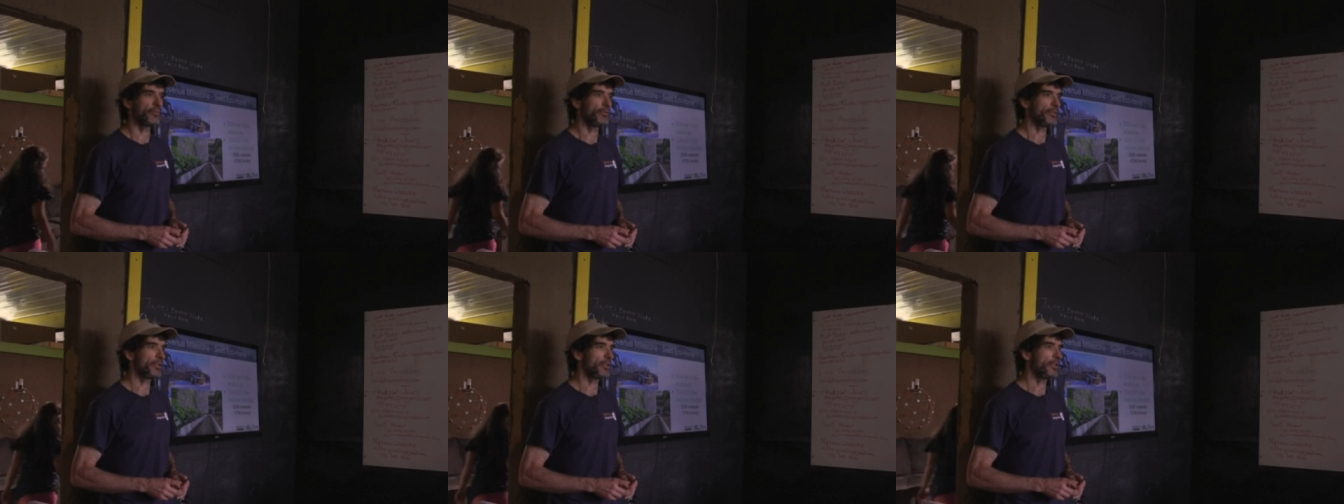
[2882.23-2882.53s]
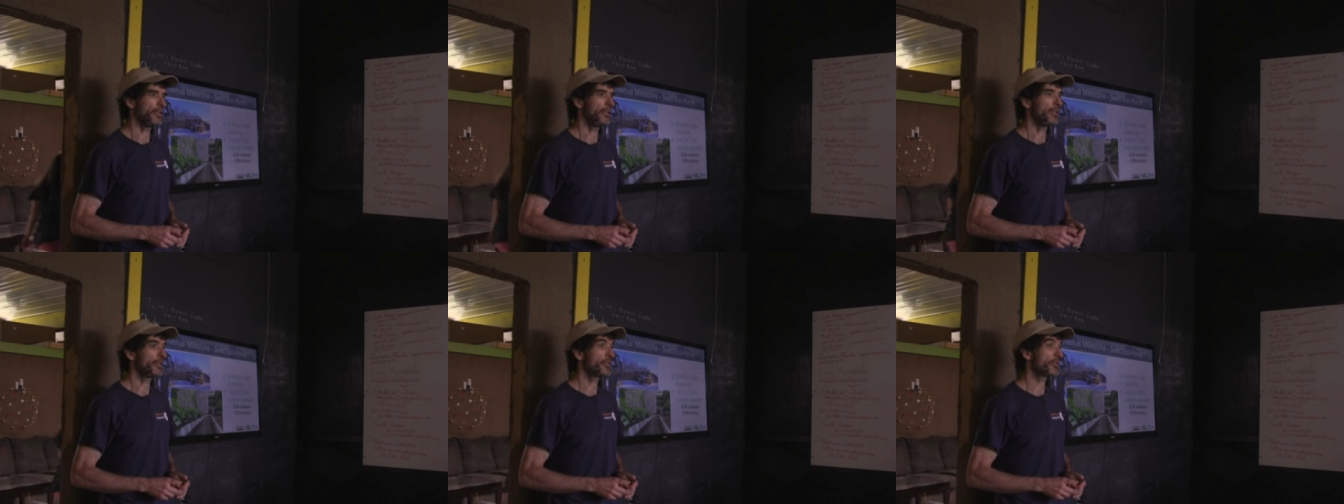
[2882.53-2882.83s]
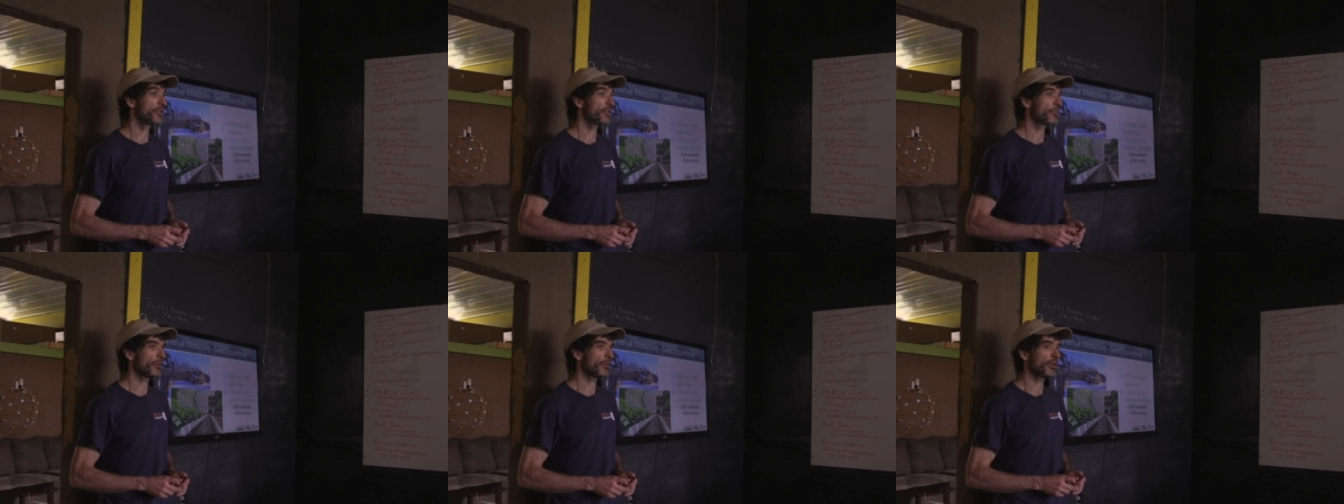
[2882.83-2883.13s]

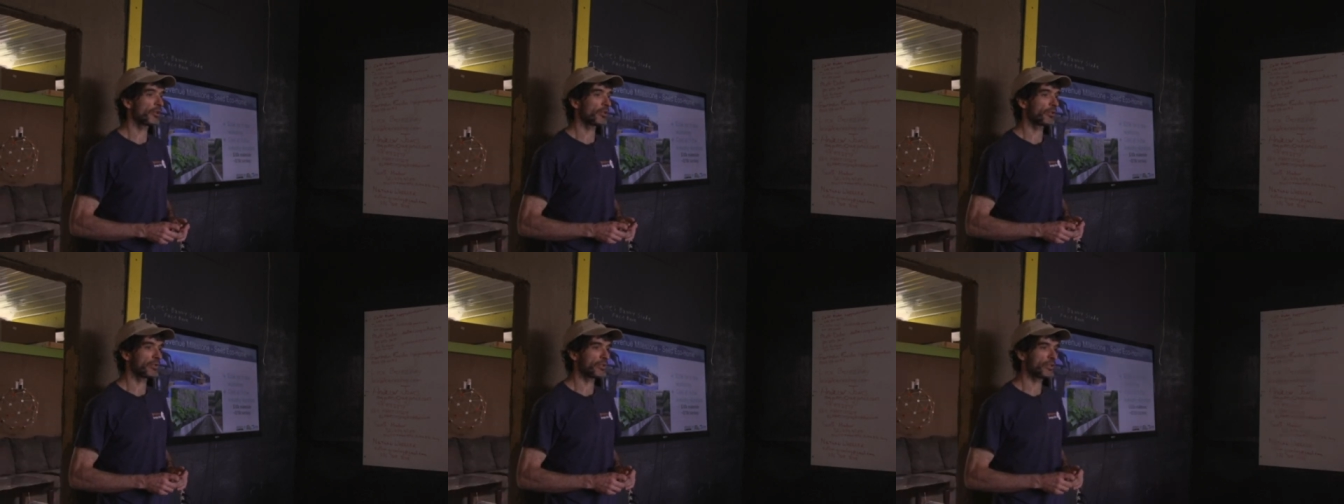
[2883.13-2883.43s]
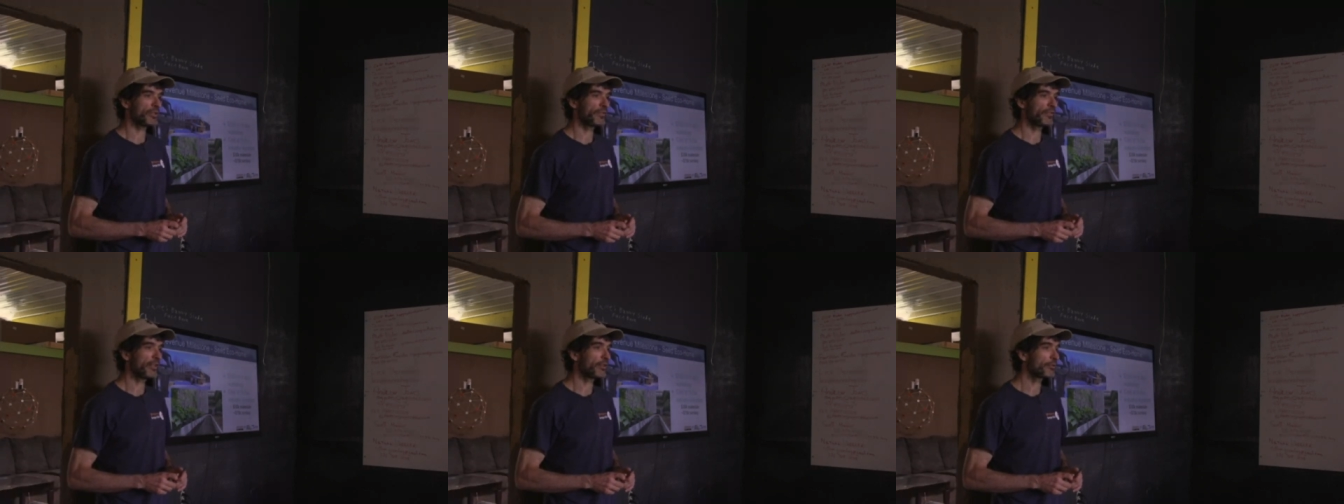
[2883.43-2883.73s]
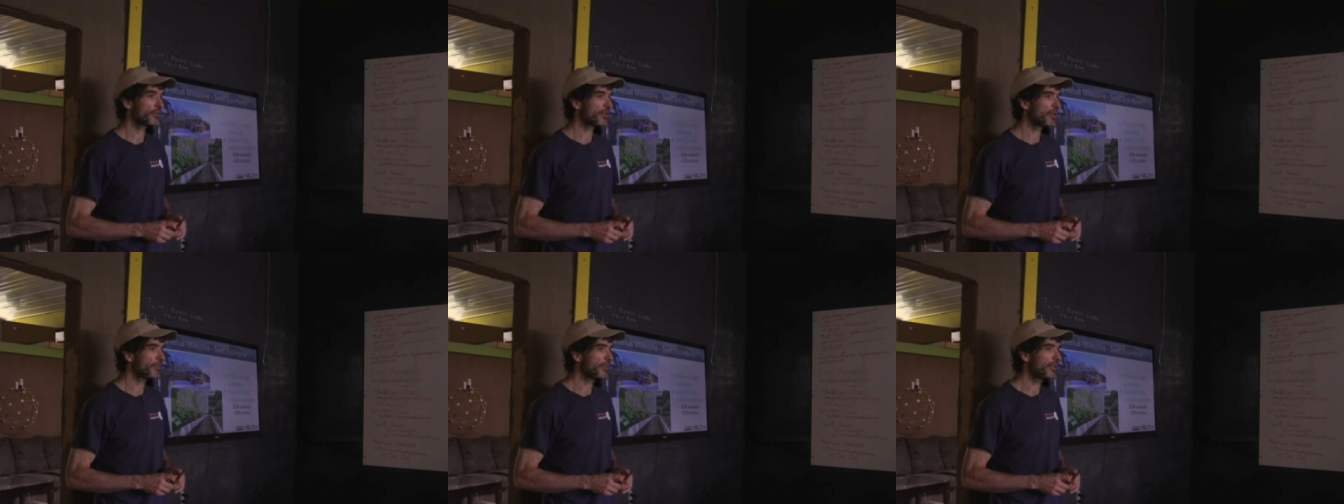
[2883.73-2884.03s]
This is where OSE
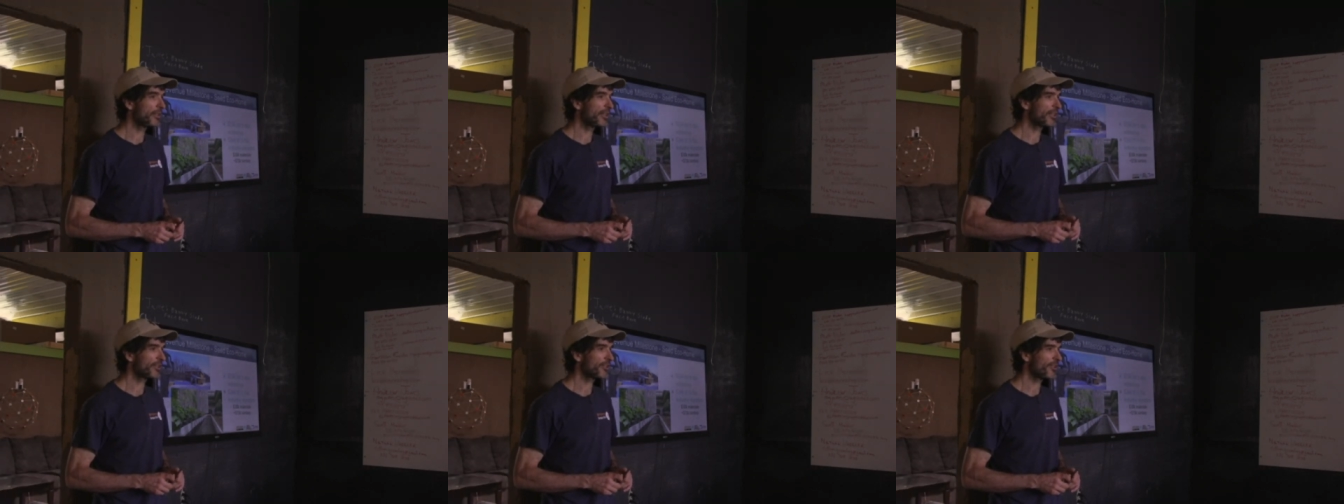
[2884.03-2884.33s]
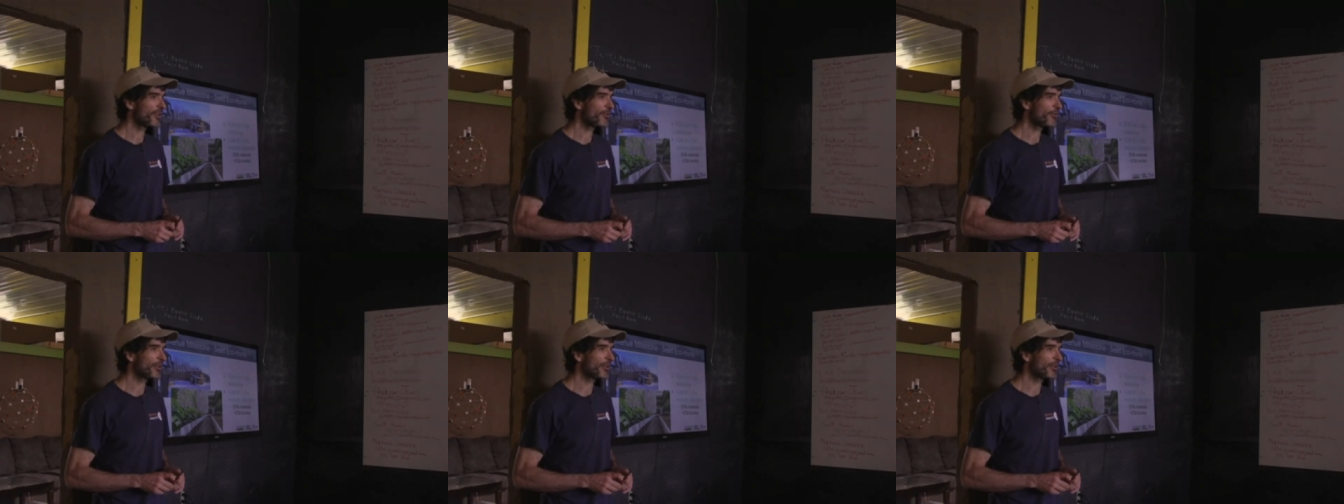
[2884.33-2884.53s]
fellows come in next year.